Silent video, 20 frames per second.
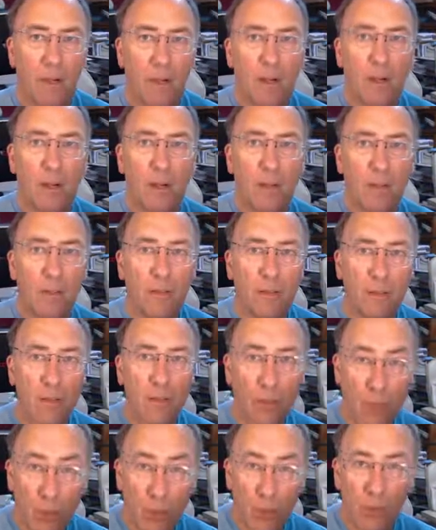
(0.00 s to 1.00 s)
They
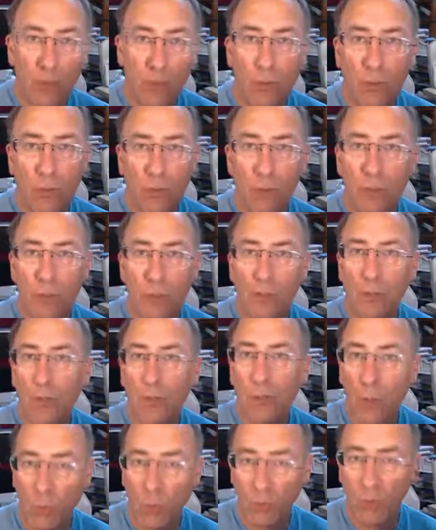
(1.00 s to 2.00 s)
could choose
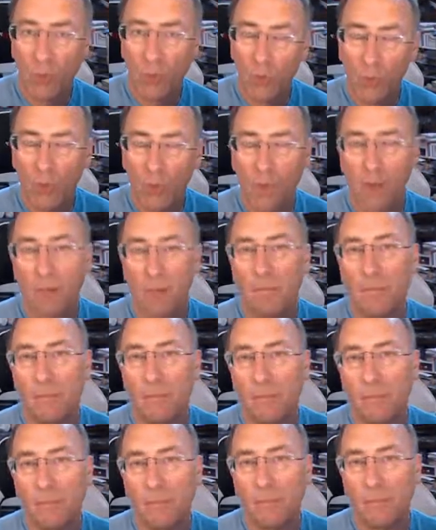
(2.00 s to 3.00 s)
not to do that,
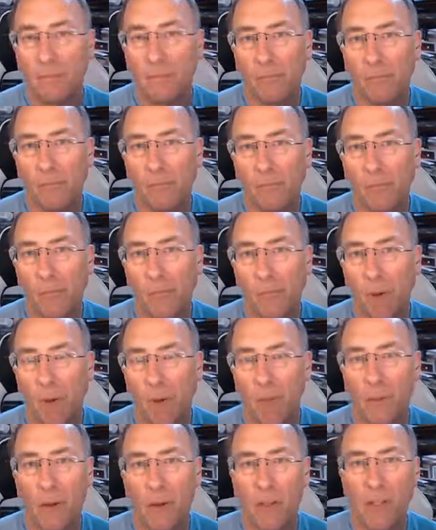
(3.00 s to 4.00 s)

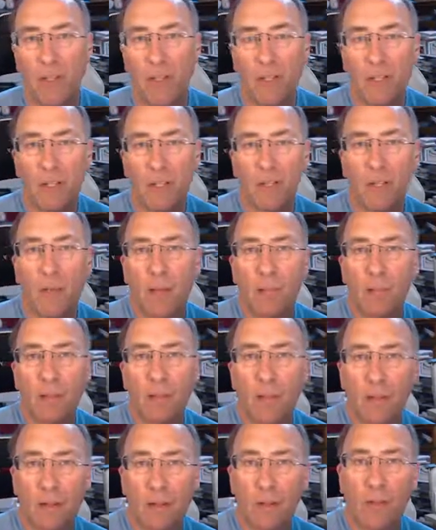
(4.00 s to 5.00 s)
but they've accepted the
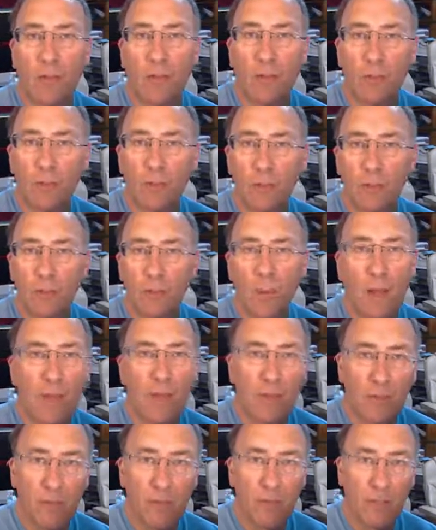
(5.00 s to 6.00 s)
culture and the way of
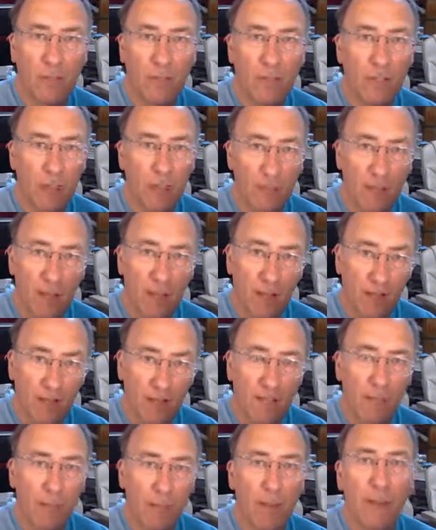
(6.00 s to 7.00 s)
it. So they still have
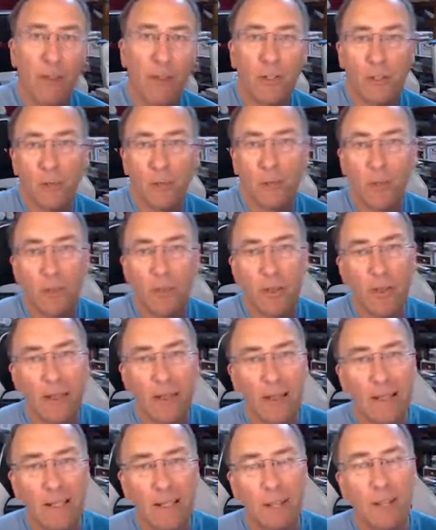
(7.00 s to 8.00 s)
independence. Remember that any
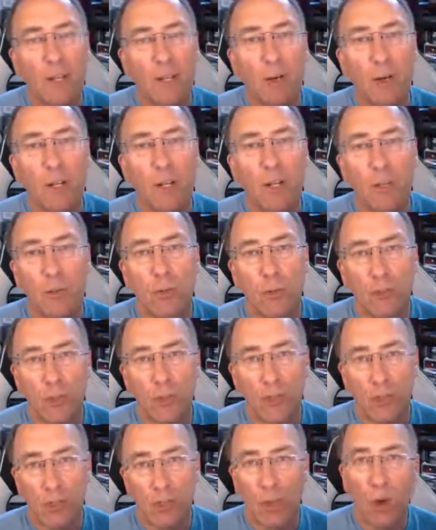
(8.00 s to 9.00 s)
living creature with a
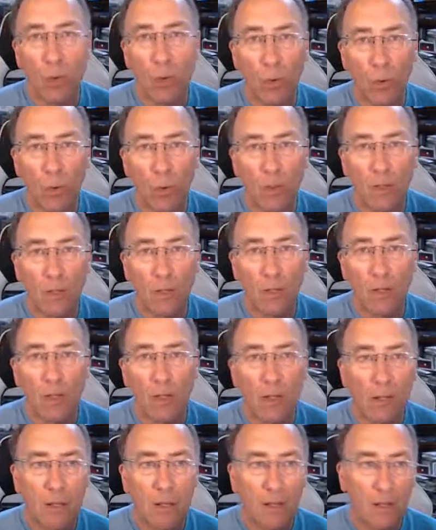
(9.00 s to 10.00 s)
soul,
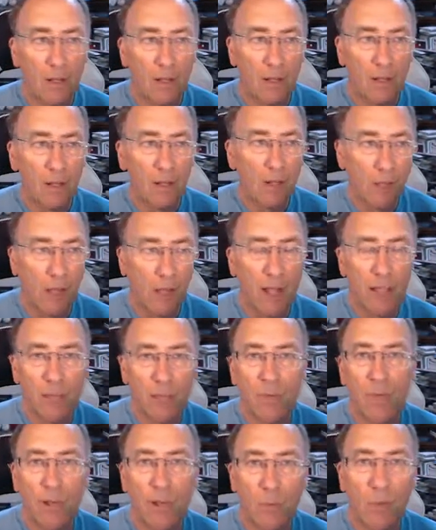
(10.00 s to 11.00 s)
has
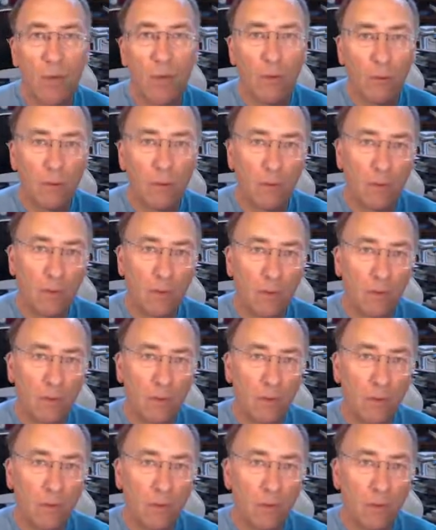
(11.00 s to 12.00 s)
free will.
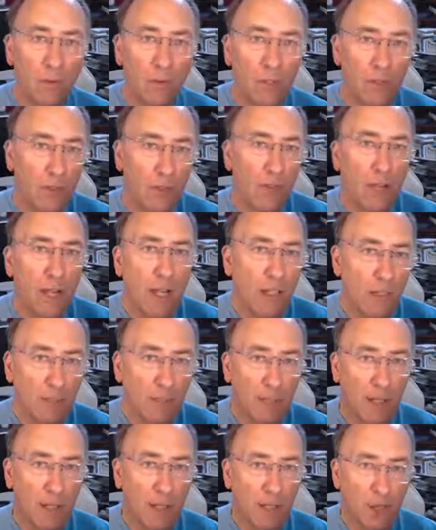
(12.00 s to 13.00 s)
It's created
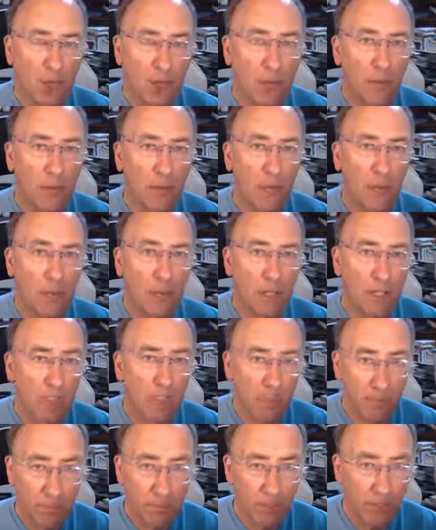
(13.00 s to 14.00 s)
by God. That's
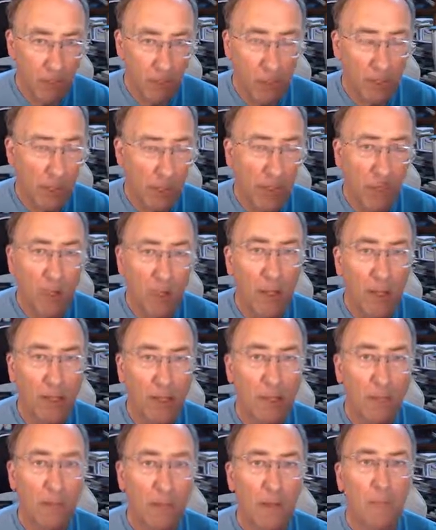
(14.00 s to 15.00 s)
bottom line here.